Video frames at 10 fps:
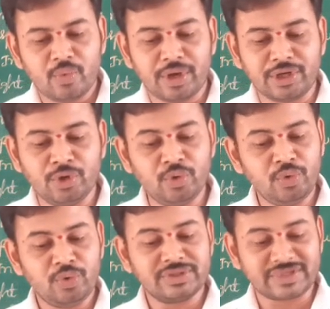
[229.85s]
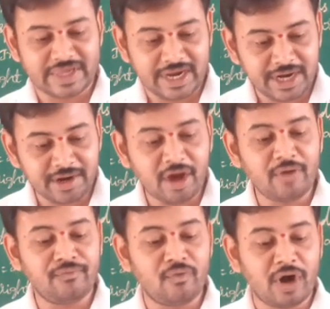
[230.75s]
Were you scared
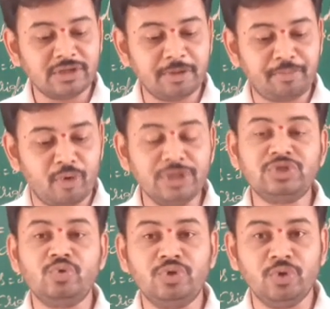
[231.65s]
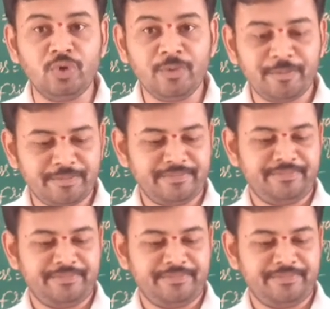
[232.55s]
of what the police would do?